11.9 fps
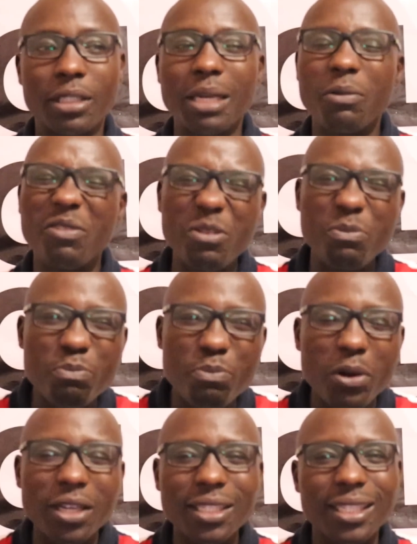some of the
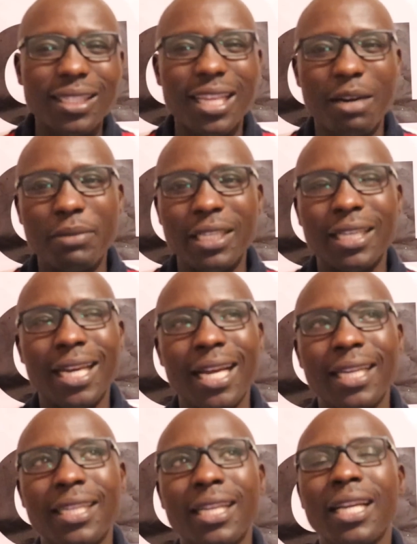policies that are being
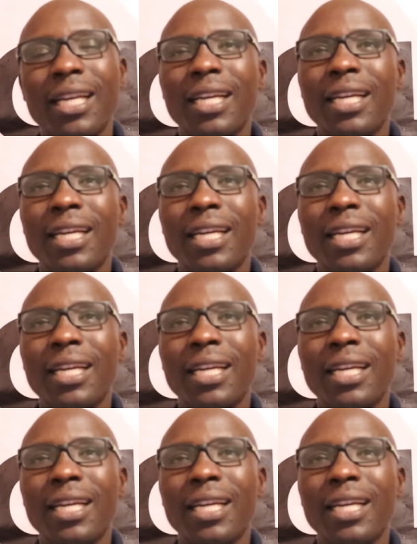led,